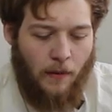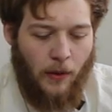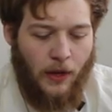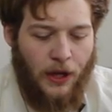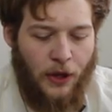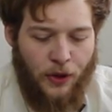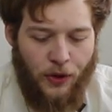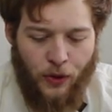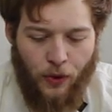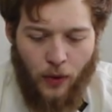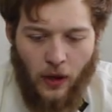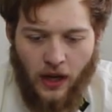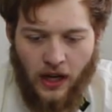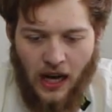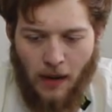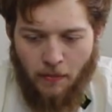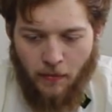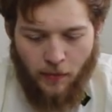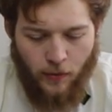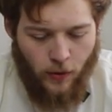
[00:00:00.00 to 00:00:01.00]
then we're gonna do a
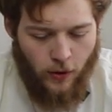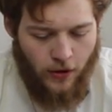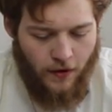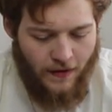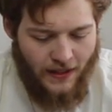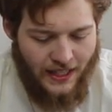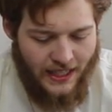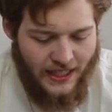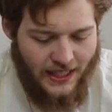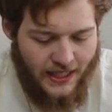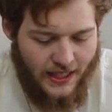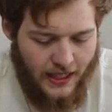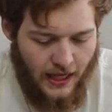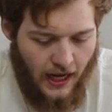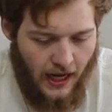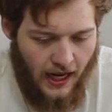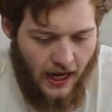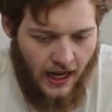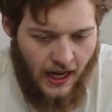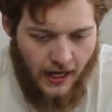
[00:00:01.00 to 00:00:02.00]
couple more of these
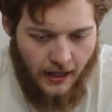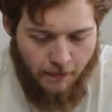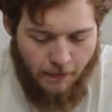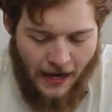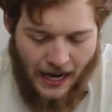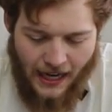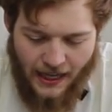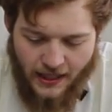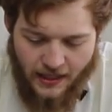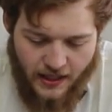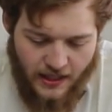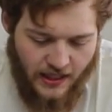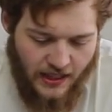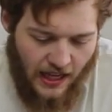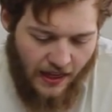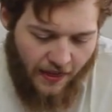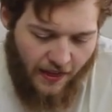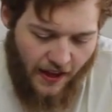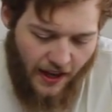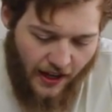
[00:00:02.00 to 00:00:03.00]
packages,
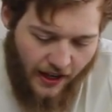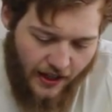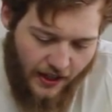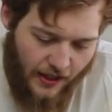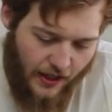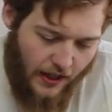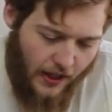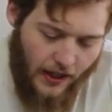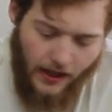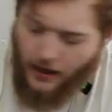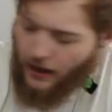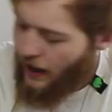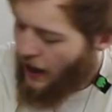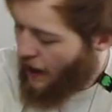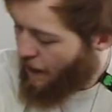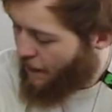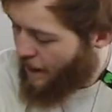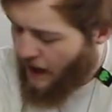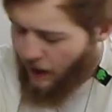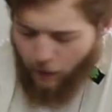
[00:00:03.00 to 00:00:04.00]
I think. I
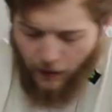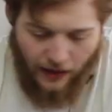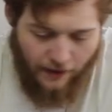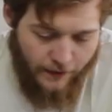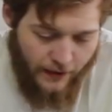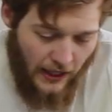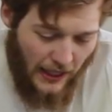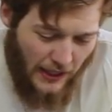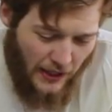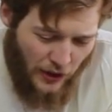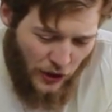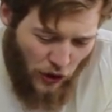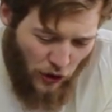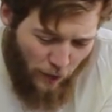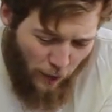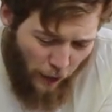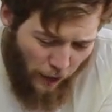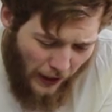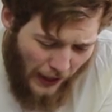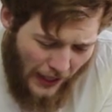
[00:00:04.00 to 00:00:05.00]
think we have like two
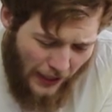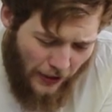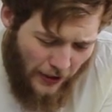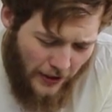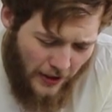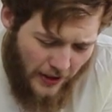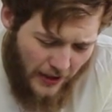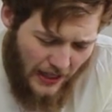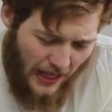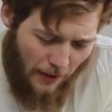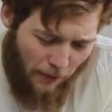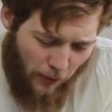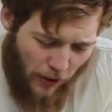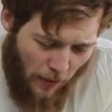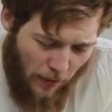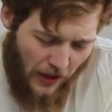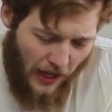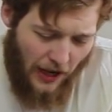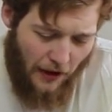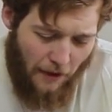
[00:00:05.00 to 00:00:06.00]
more letters and
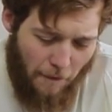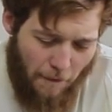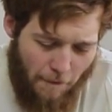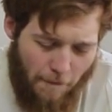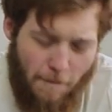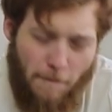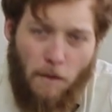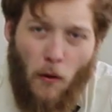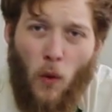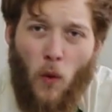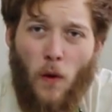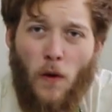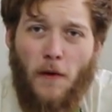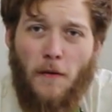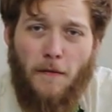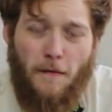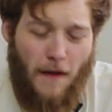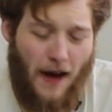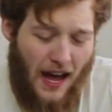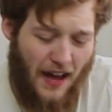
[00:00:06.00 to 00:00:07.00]
probably like four or
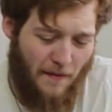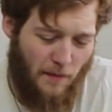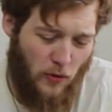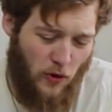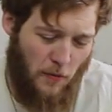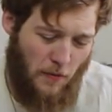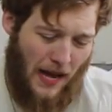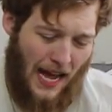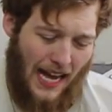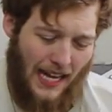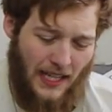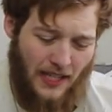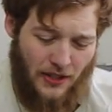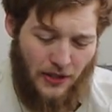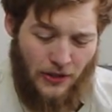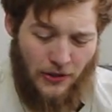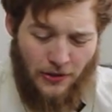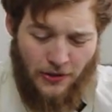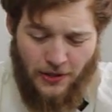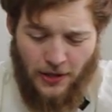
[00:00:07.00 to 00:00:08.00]
five more
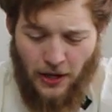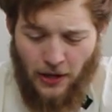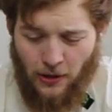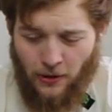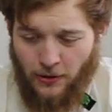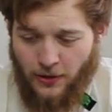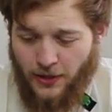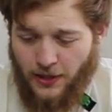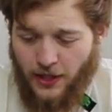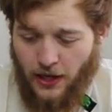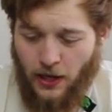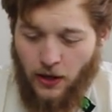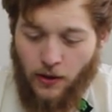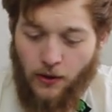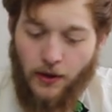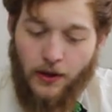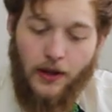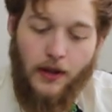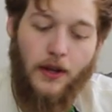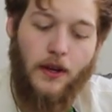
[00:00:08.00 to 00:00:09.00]
packages or so.
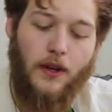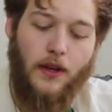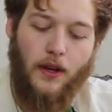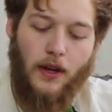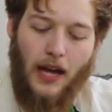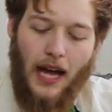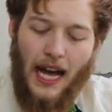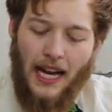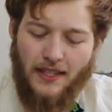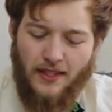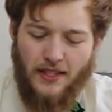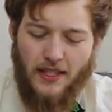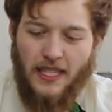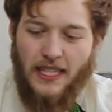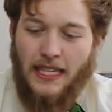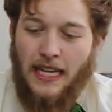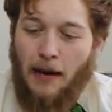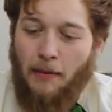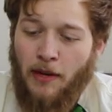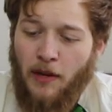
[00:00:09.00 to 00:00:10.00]
So actually,
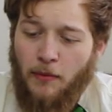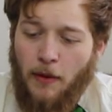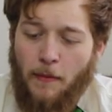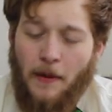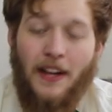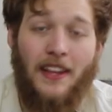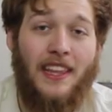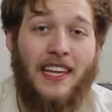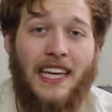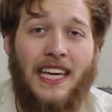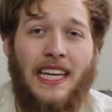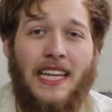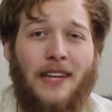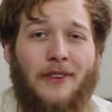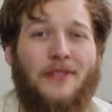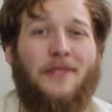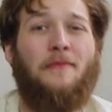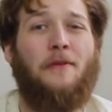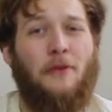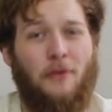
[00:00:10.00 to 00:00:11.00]
I'm gonna rip out of the kilo
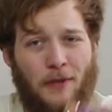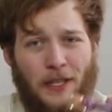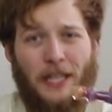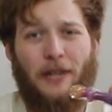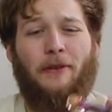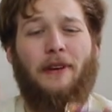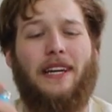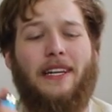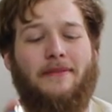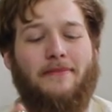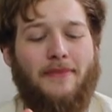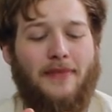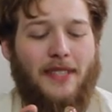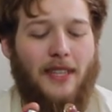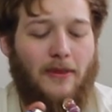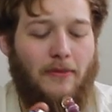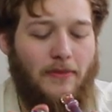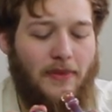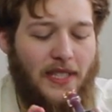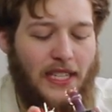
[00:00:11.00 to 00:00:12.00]
spoon really quick.
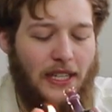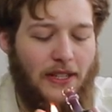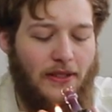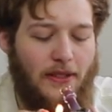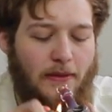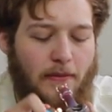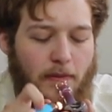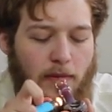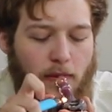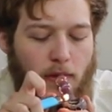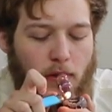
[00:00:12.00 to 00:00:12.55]
So cheers.